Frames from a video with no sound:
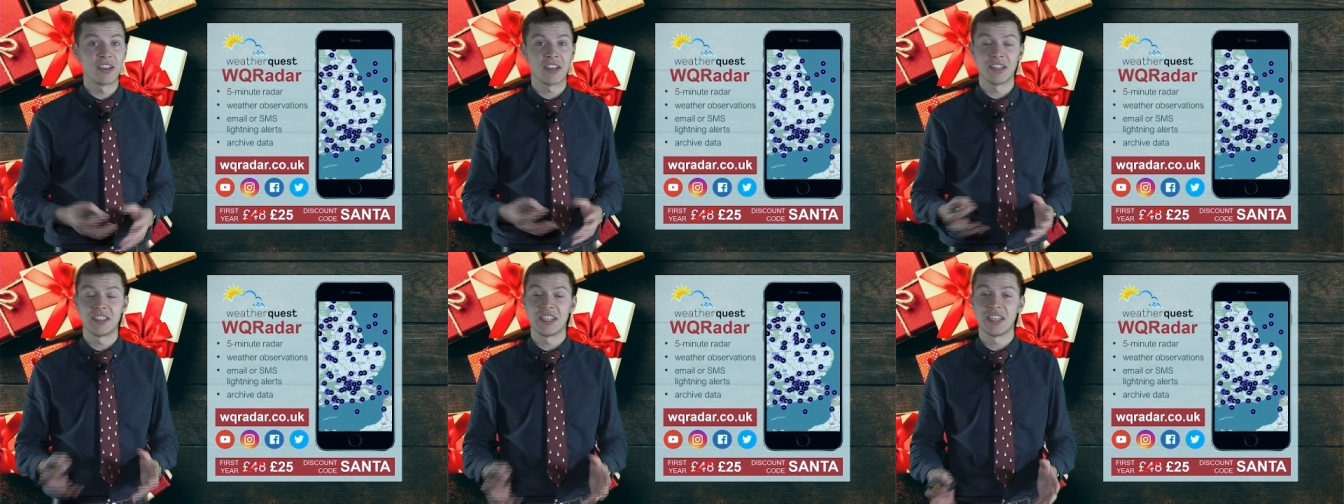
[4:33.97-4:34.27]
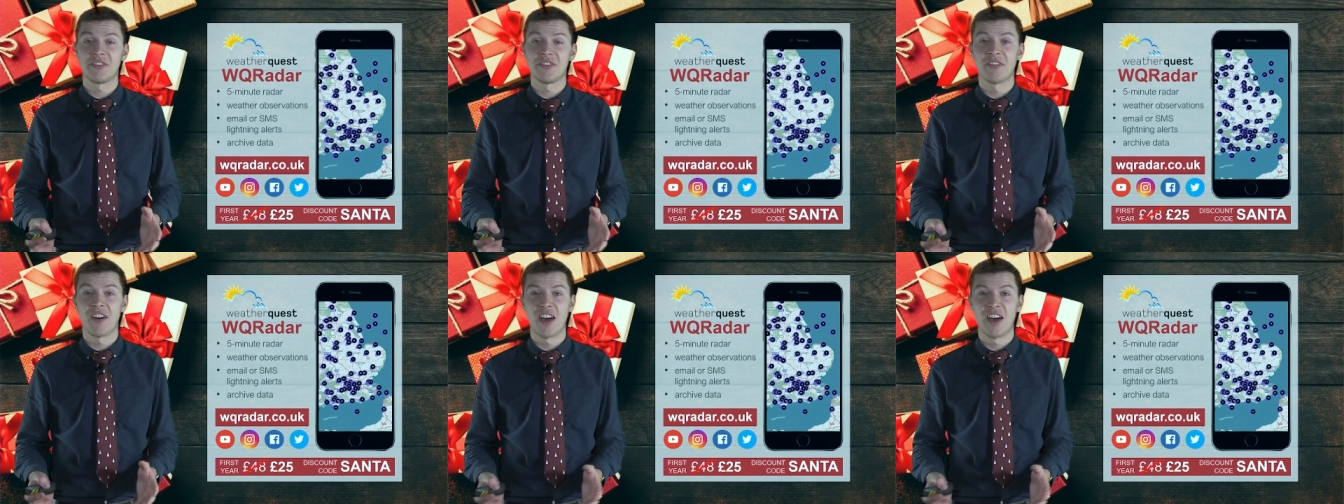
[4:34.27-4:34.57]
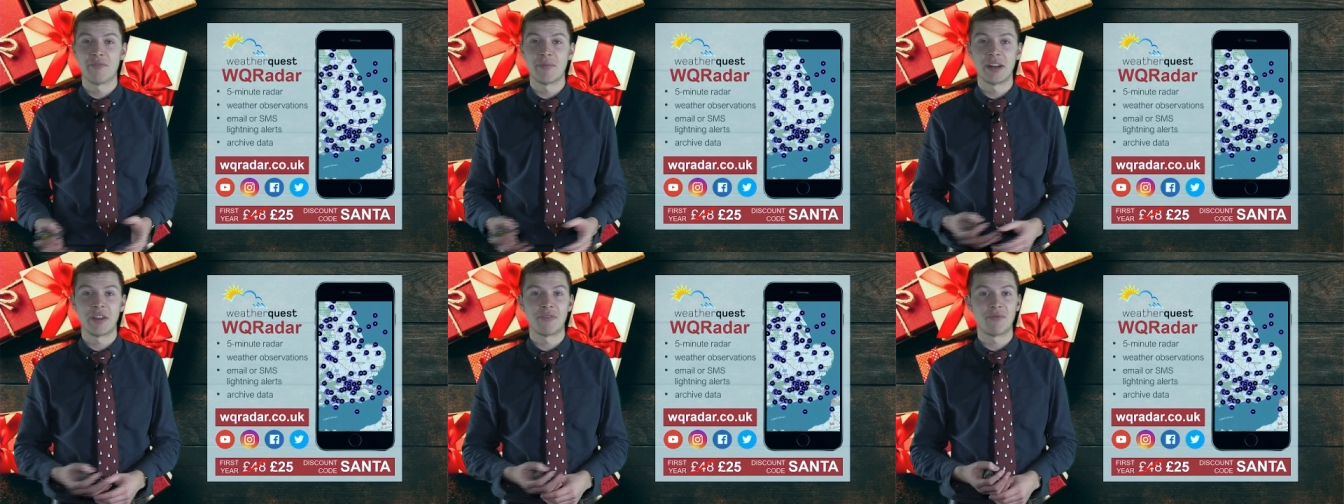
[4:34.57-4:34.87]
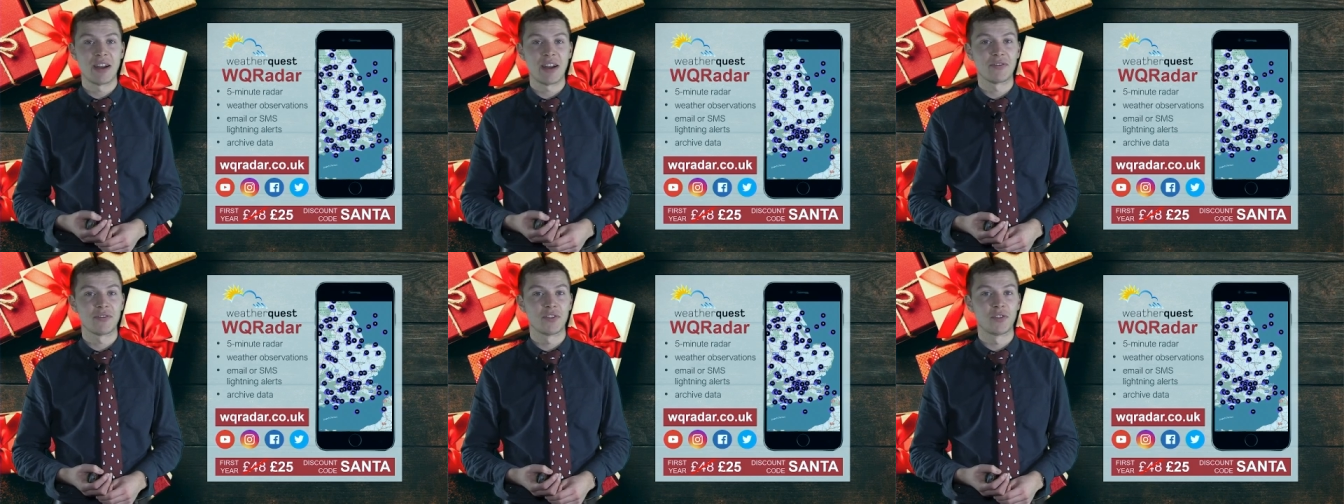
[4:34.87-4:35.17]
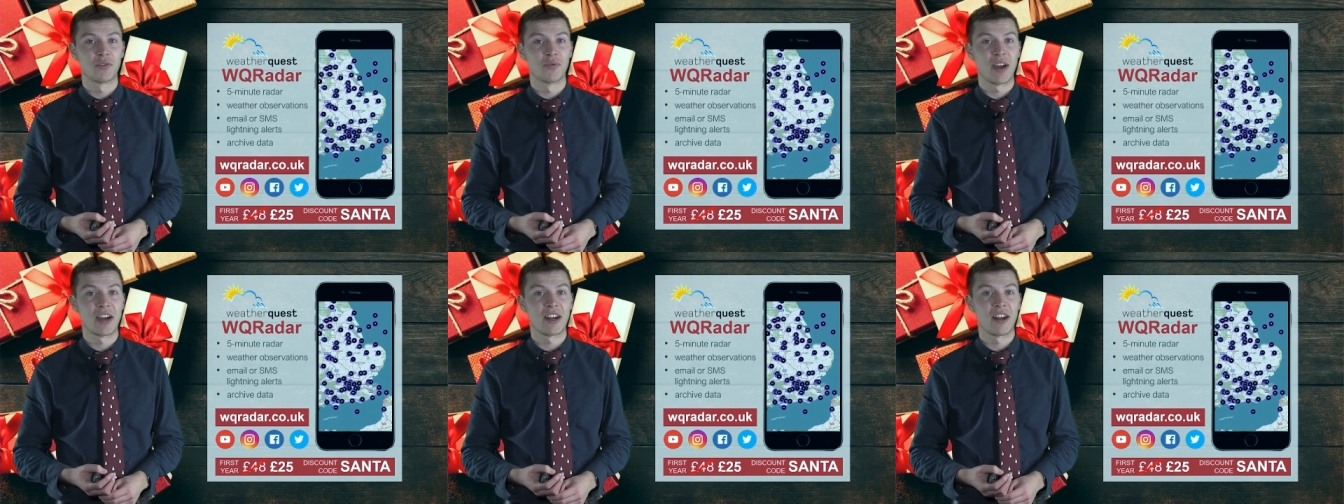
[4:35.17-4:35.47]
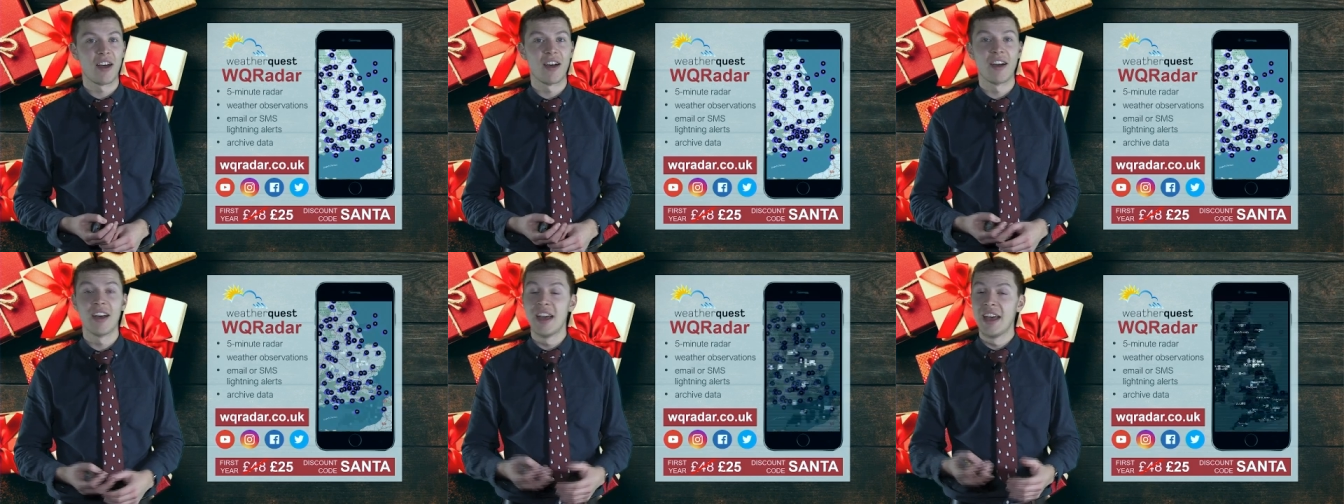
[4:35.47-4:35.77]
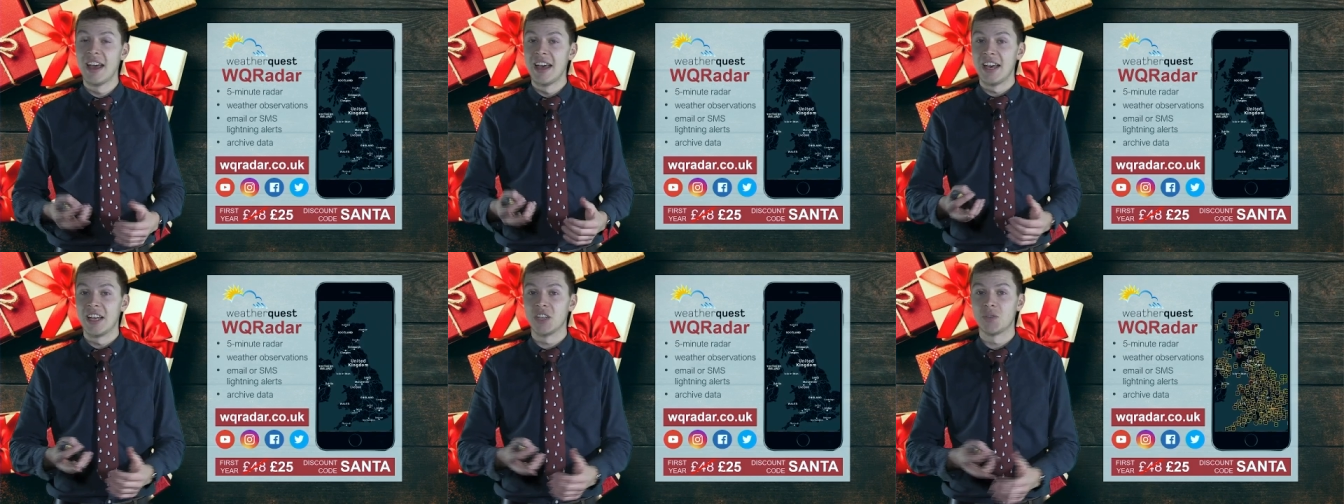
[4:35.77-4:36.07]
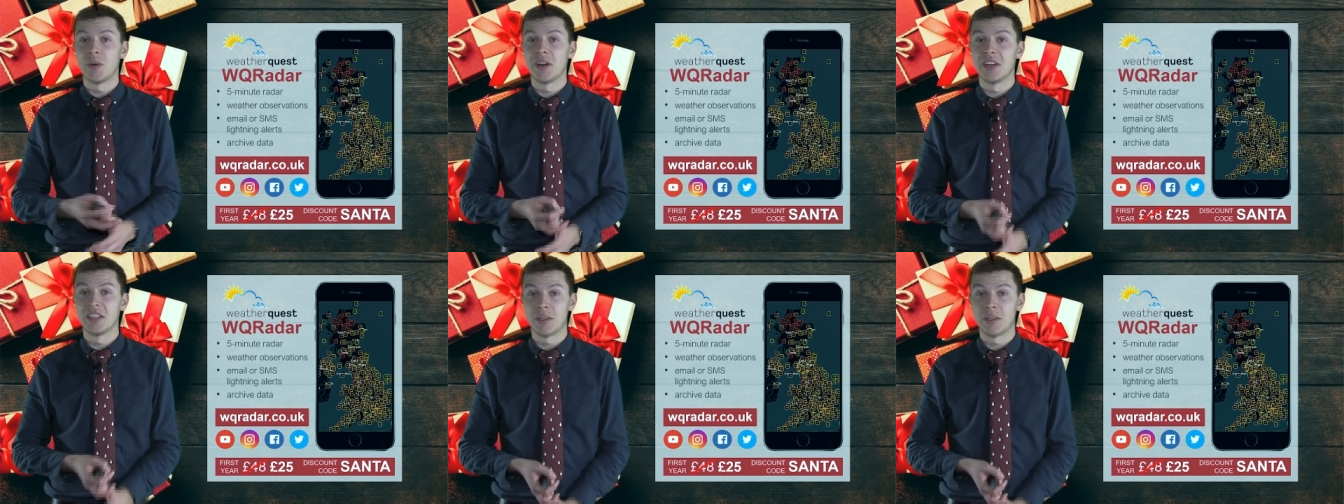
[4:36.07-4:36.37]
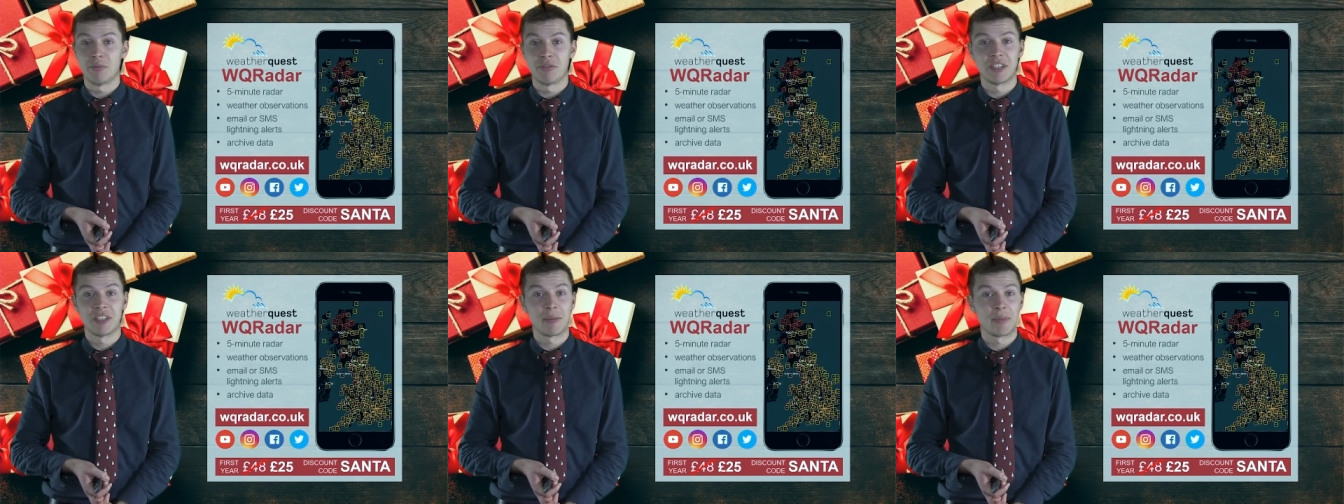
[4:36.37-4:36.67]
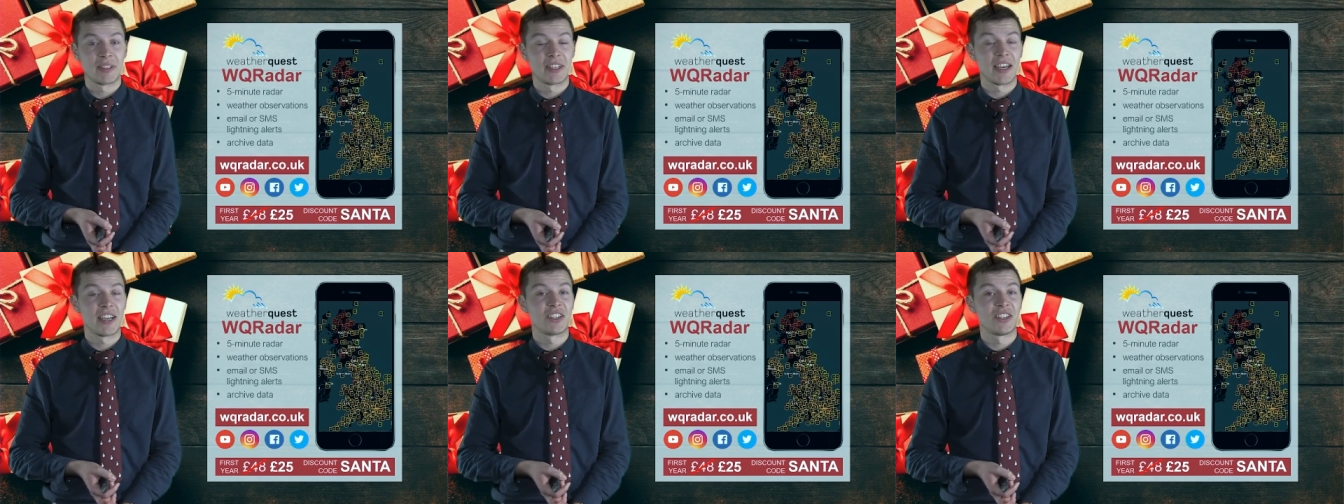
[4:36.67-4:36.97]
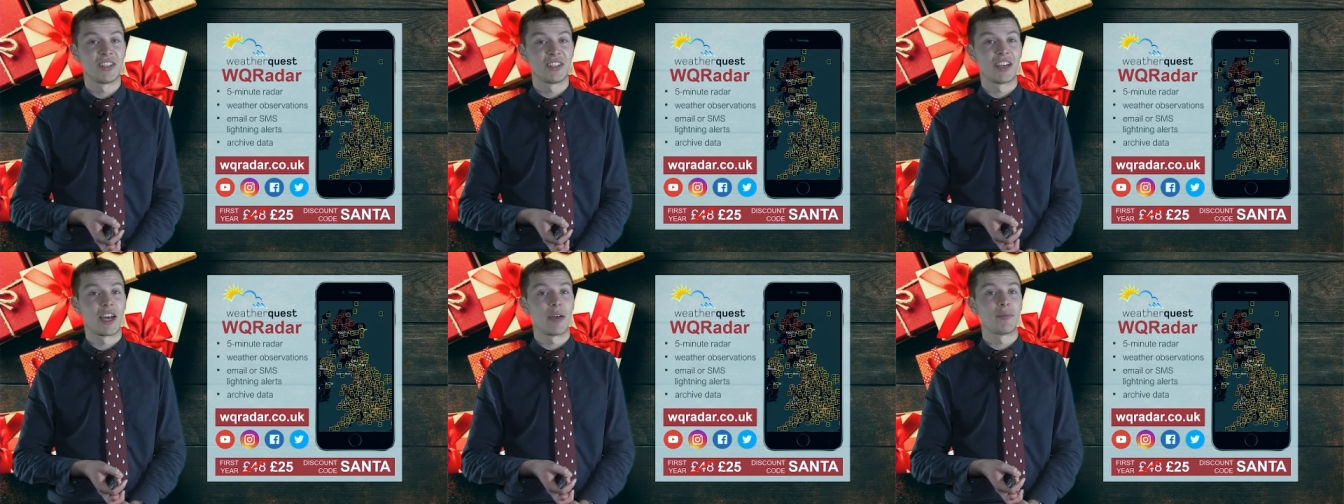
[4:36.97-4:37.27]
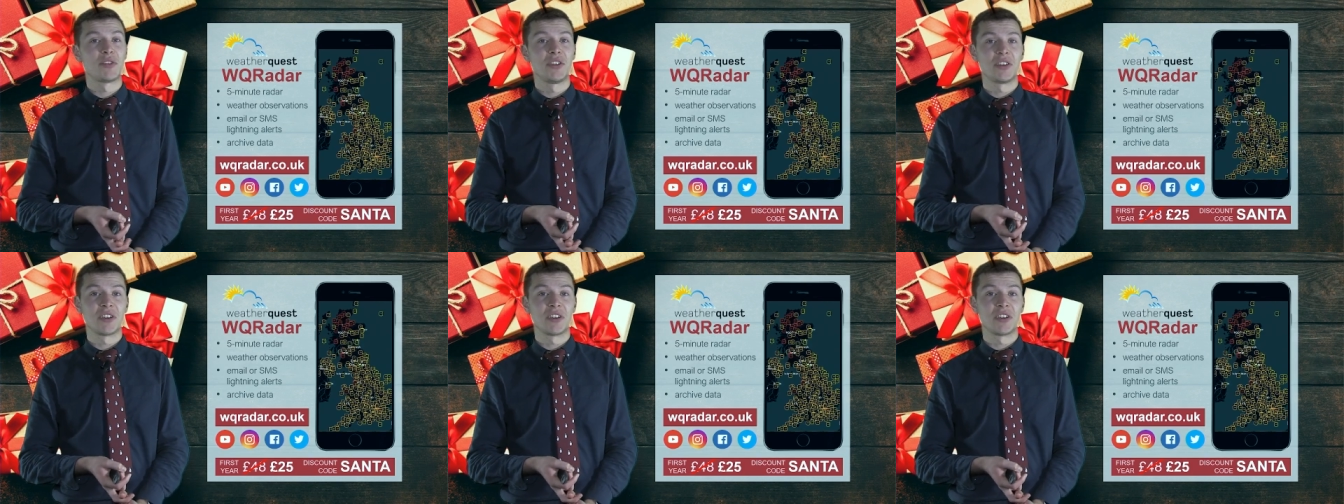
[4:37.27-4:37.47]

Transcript: You can see 5-minute rainfall radar, as well as the precipitation types.